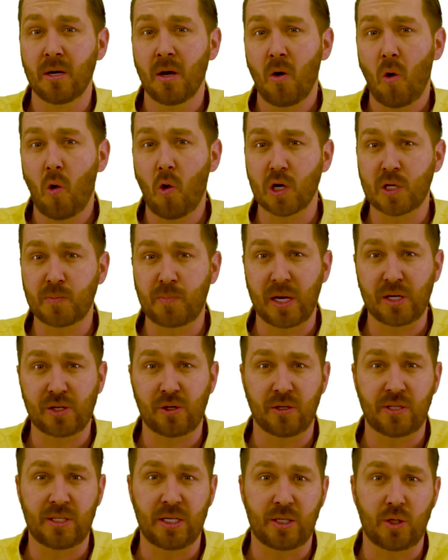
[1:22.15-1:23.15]
or
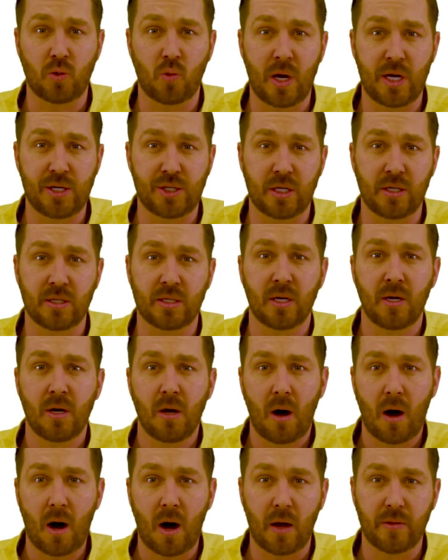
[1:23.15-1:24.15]
special situations
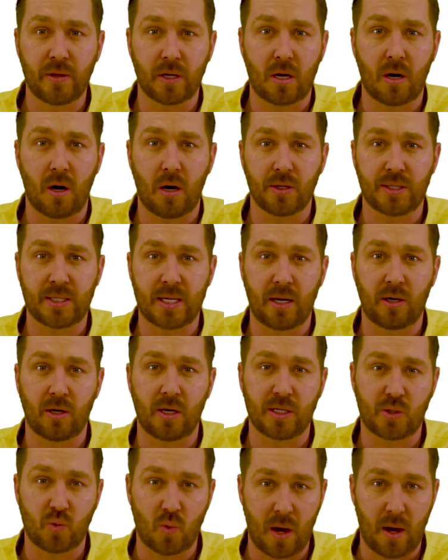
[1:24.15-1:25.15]
on the call center
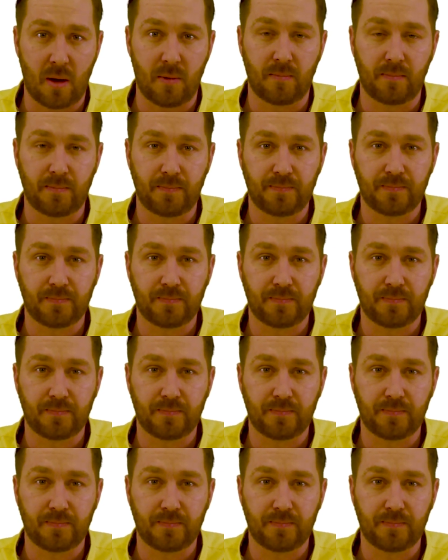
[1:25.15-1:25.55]
as well.